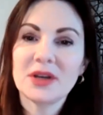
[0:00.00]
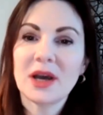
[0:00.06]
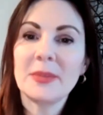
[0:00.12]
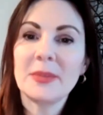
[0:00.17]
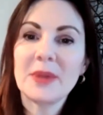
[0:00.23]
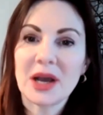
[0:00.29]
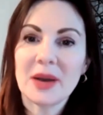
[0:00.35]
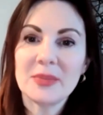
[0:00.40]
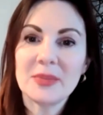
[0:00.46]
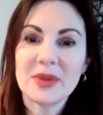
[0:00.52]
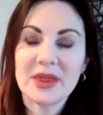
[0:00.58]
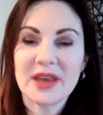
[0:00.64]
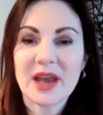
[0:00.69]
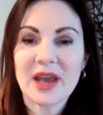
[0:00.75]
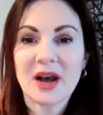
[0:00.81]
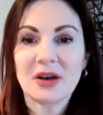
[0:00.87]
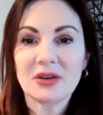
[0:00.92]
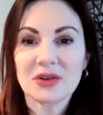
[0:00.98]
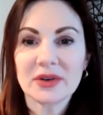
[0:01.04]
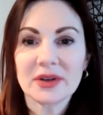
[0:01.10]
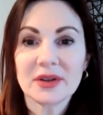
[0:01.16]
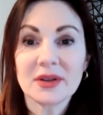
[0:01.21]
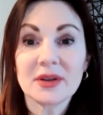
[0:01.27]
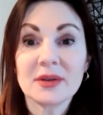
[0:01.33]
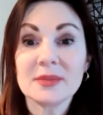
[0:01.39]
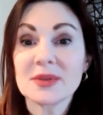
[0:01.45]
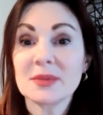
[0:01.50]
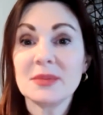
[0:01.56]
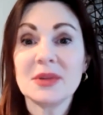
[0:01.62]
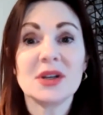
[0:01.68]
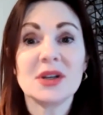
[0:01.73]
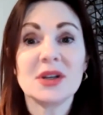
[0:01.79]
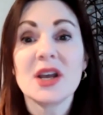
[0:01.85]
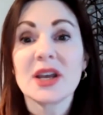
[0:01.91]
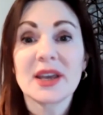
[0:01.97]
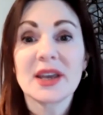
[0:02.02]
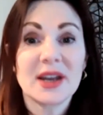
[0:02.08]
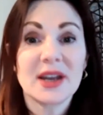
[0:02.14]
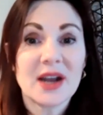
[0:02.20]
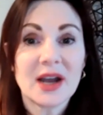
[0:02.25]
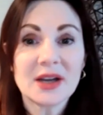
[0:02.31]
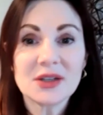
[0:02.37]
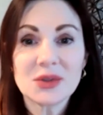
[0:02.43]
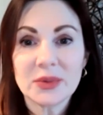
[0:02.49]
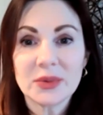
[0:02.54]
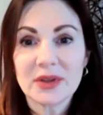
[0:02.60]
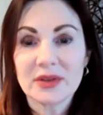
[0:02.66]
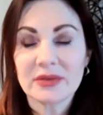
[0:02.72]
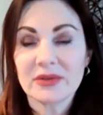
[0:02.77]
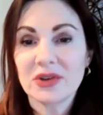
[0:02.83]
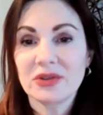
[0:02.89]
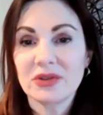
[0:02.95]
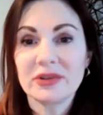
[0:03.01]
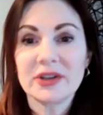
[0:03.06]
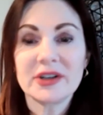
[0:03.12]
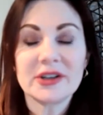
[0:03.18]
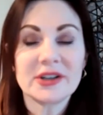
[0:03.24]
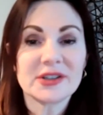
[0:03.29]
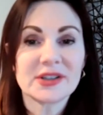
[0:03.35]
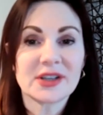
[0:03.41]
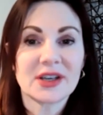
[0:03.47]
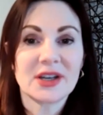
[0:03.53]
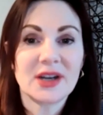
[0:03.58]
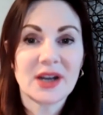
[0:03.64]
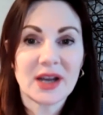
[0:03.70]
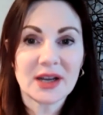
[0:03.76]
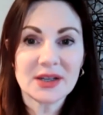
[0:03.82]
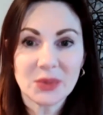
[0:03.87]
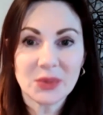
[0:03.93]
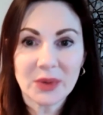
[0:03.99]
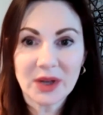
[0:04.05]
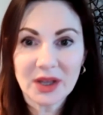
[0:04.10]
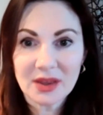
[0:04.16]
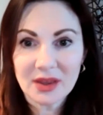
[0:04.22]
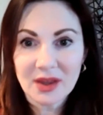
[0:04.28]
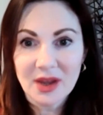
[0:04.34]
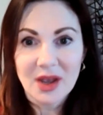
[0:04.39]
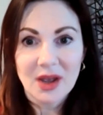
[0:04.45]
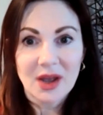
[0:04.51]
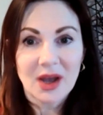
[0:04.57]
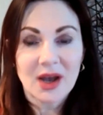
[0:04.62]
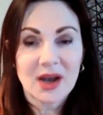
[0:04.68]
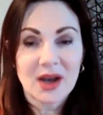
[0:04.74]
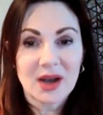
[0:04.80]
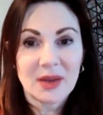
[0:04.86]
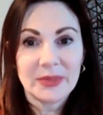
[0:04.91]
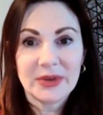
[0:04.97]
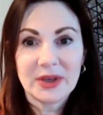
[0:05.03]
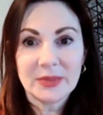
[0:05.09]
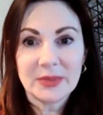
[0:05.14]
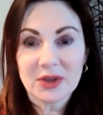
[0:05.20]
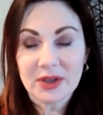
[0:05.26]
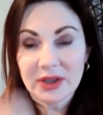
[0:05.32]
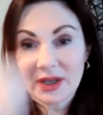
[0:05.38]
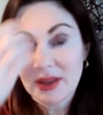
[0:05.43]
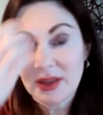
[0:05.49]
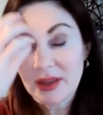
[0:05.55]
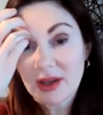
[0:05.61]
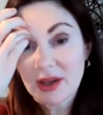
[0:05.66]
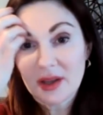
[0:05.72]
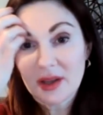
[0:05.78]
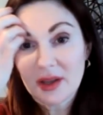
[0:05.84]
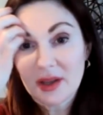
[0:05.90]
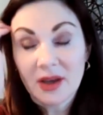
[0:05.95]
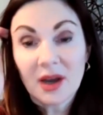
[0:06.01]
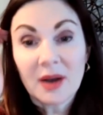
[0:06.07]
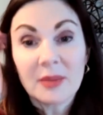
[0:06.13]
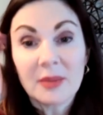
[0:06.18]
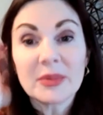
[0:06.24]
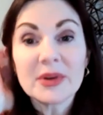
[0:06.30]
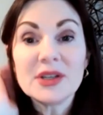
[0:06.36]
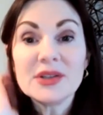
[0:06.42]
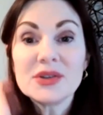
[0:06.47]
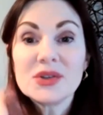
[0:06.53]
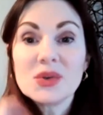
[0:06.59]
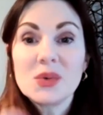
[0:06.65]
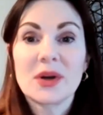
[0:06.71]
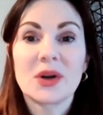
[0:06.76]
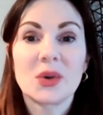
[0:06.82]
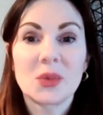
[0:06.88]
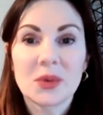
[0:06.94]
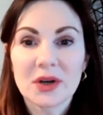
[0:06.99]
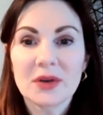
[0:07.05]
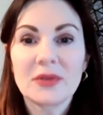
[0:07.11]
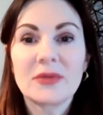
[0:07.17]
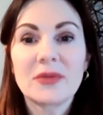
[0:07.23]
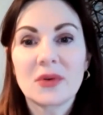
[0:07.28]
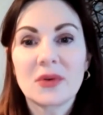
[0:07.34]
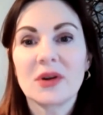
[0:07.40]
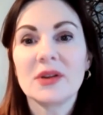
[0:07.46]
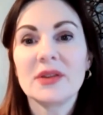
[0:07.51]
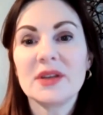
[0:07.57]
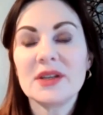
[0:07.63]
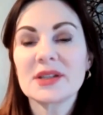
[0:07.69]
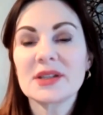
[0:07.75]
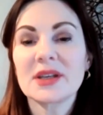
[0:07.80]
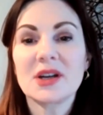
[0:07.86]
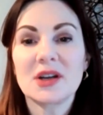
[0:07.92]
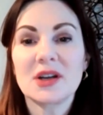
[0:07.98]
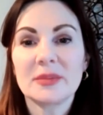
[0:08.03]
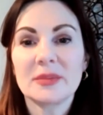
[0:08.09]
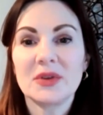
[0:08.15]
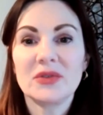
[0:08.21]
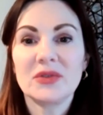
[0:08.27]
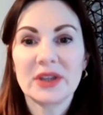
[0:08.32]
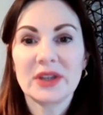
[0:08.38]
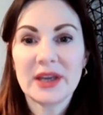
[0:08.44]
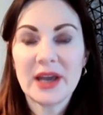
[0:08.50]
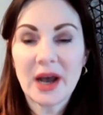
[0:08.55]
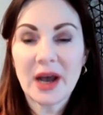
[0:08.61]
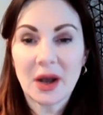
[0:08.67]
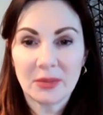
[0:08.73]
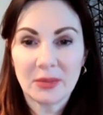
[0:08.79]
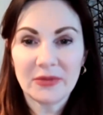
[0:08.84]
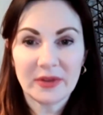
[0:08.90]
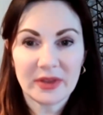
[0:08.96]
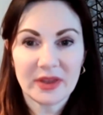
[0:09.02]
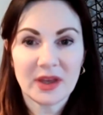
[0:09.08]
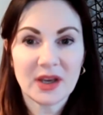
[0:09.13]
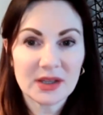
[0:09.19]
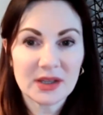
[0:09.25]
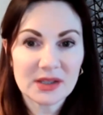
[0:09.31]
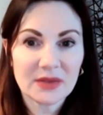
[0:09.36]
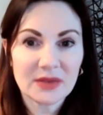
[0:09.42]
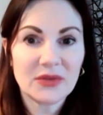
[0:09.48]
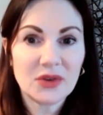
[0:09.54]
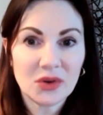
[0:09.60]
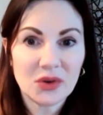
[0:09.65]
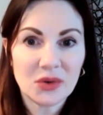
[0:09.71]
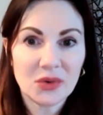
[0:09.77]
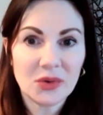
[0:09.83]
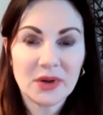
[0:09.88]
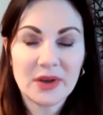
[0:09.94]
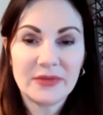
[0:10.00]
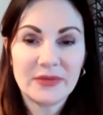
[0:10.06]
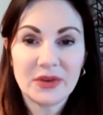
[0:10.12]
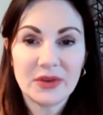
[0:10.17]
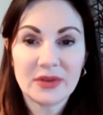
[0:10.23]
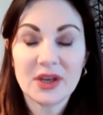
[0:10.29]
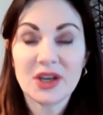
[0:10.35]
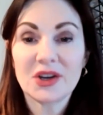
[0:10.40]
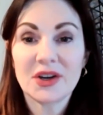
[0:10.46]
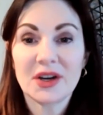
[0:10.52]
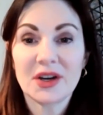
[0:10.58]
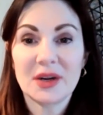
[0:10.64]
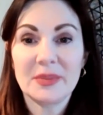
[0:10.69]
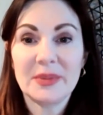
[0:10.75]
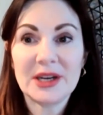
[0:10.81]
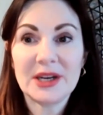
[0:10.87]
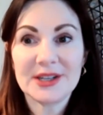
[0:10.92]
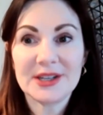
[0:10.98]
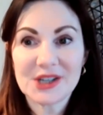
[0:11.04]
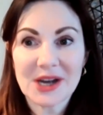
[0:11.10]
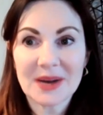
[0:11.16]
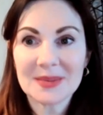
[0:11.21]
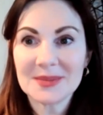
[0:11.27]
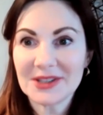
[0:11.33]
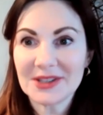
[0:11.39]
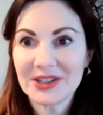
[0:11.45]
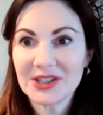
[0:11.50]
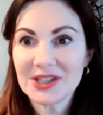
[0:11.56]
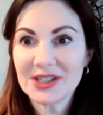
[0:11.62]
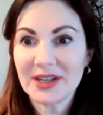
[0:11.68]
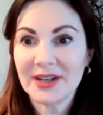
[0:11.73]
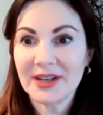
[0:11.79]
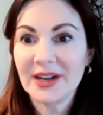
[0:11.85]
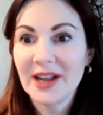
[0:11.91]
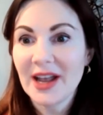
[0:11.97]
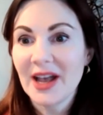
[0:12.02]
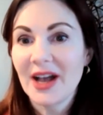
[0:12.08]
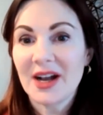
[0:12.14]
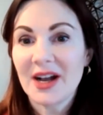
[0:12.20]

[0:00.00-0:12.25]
coming up in the algorithms. I mean, connect with recruiters, connect with people in the companies you want to work for. These can all be really helpful things if you think you're going to be in a job search. And